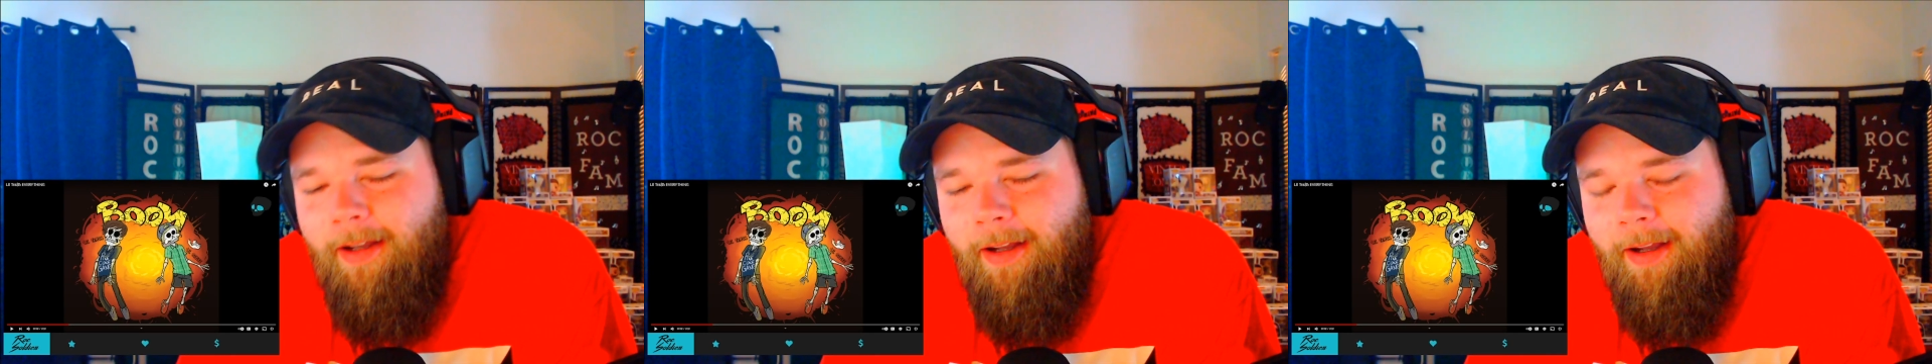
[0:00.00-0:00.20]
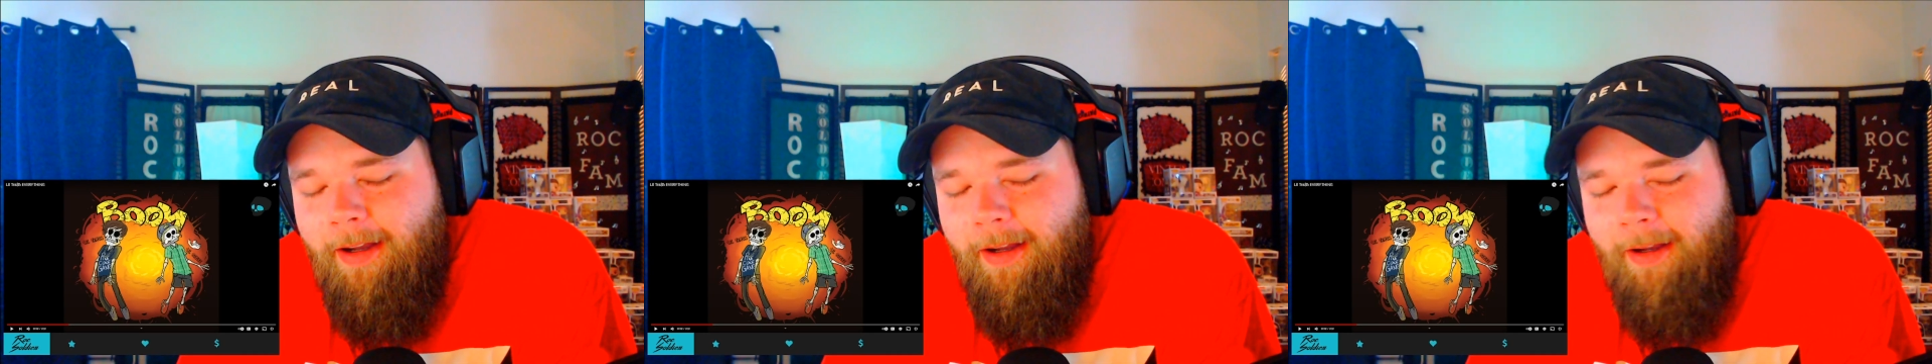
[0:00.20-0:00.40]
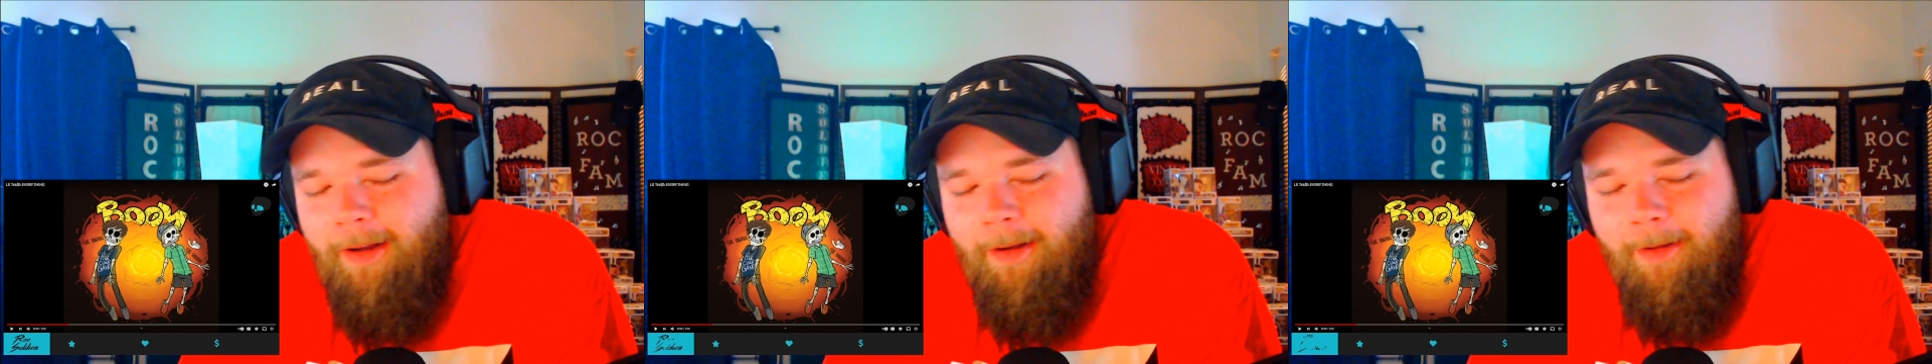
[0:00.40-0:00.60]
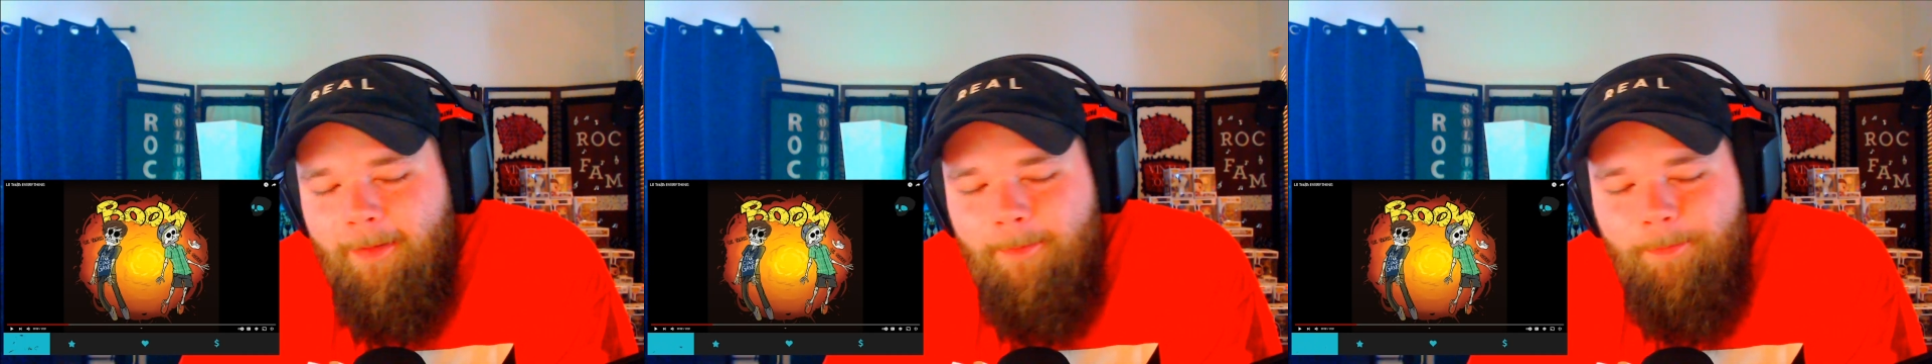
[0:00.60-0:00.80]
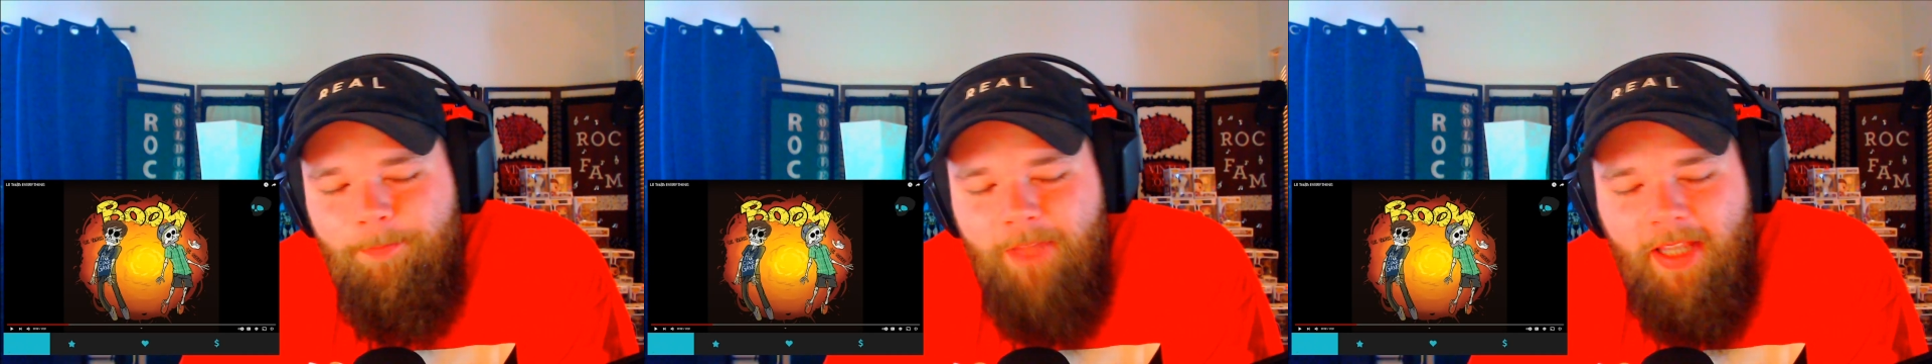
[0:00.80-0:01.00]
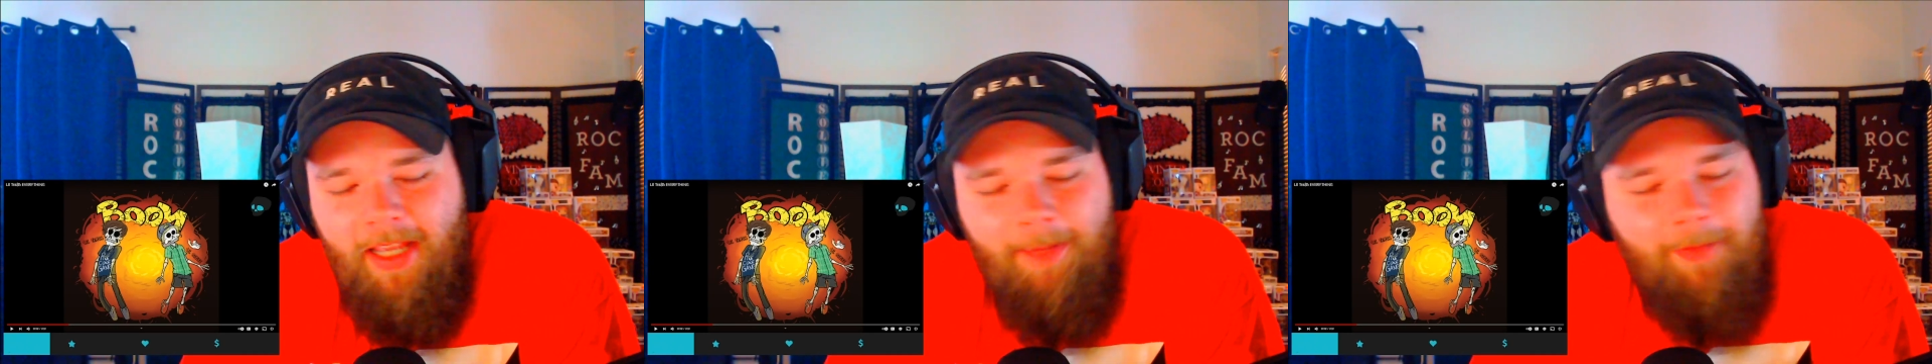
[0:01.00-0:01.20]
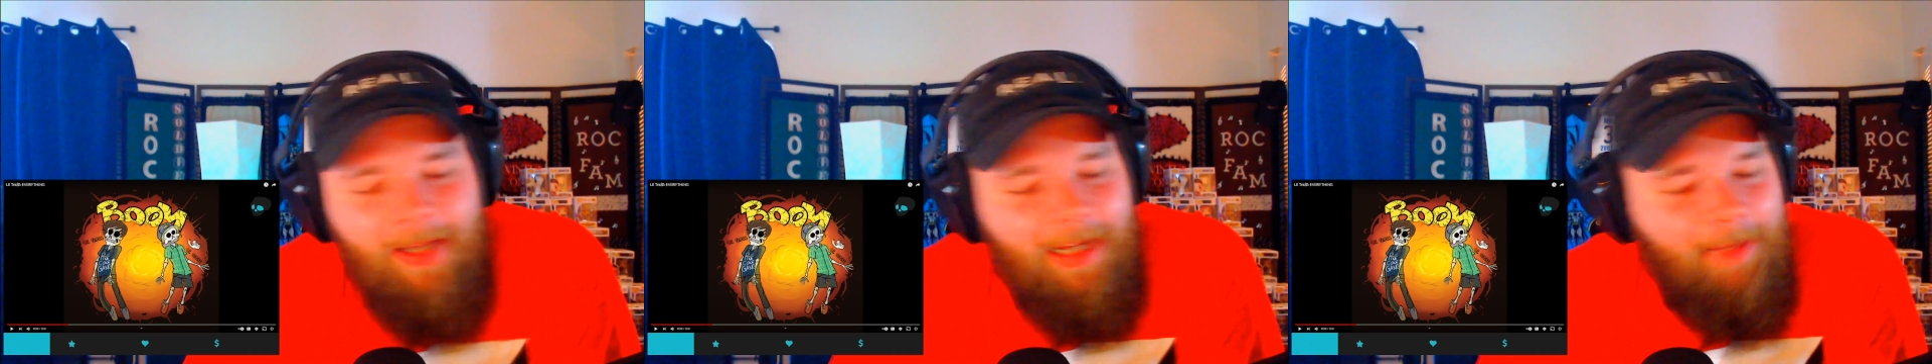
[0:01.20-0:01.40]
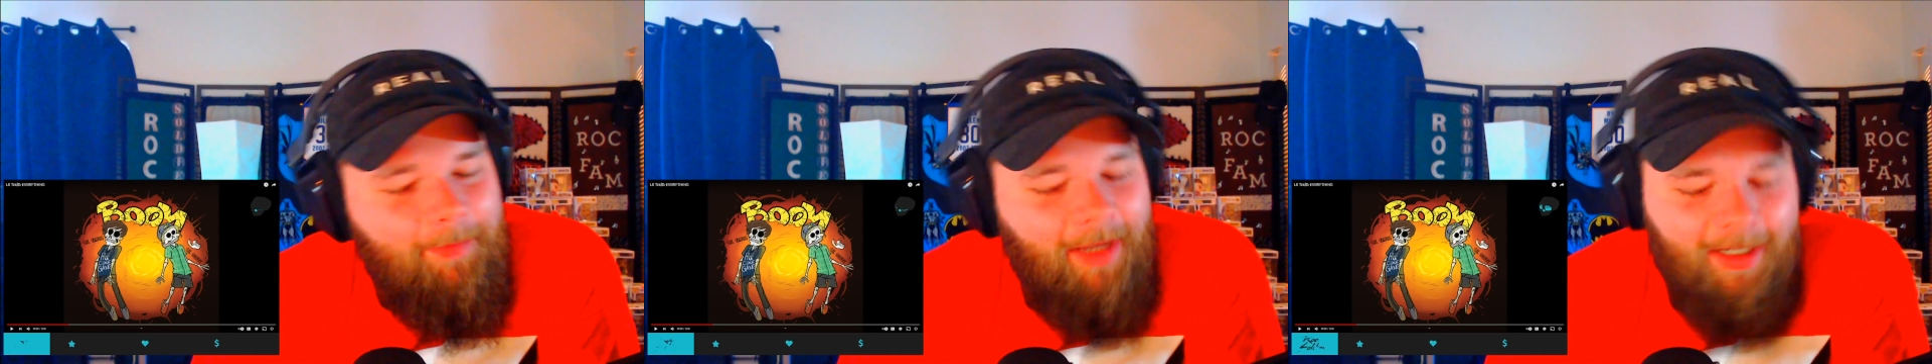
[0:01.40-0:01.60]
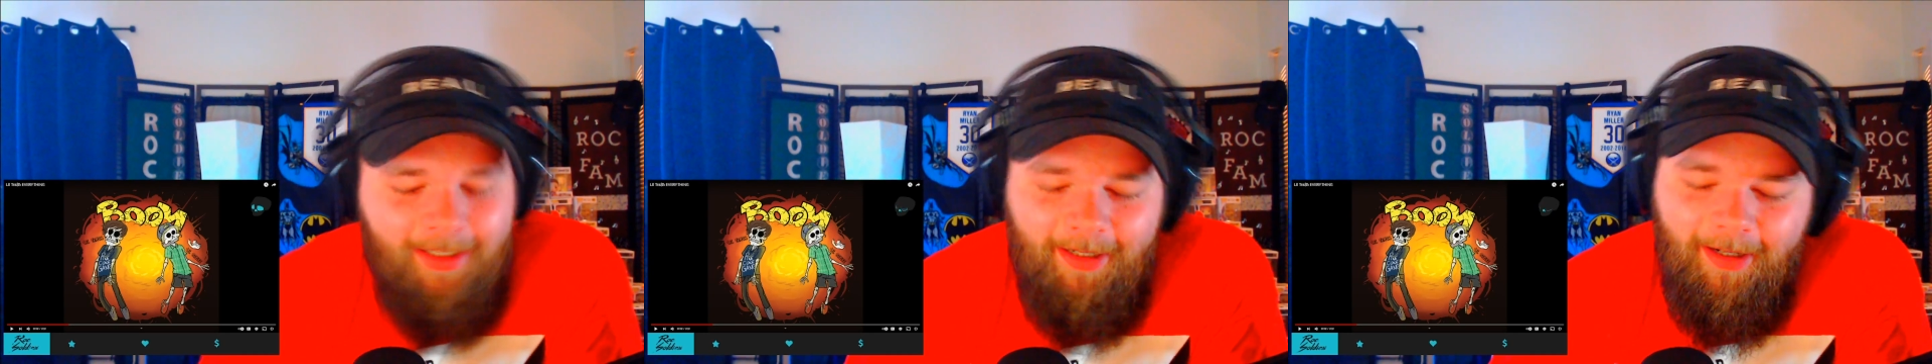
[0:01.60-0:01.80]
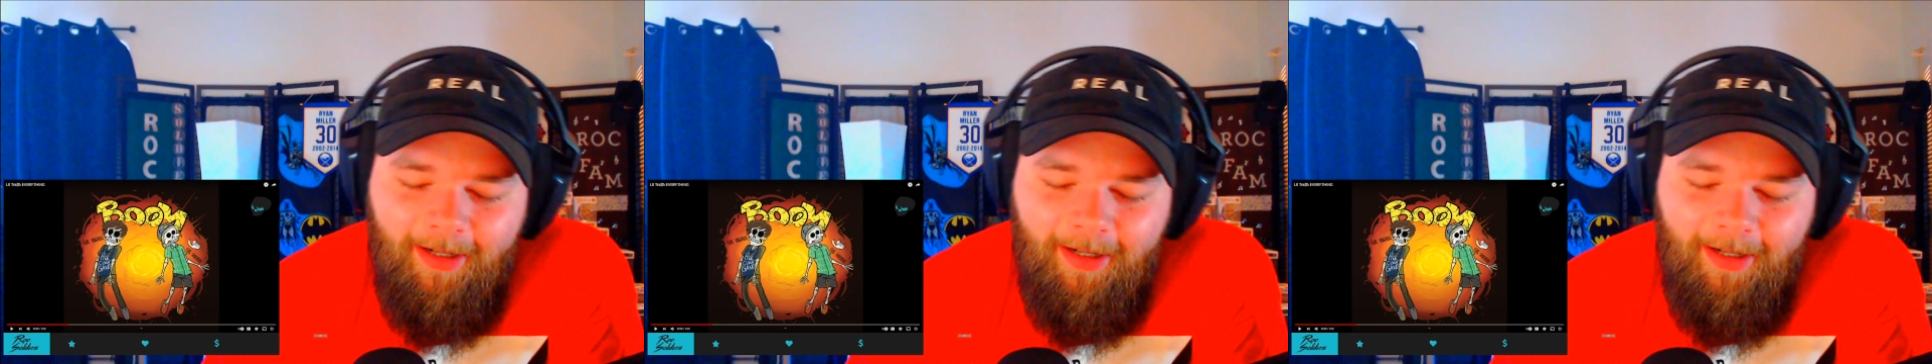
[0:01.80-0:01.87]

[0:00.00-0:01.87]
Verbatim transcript: Um, yeah, man. I mean, I can already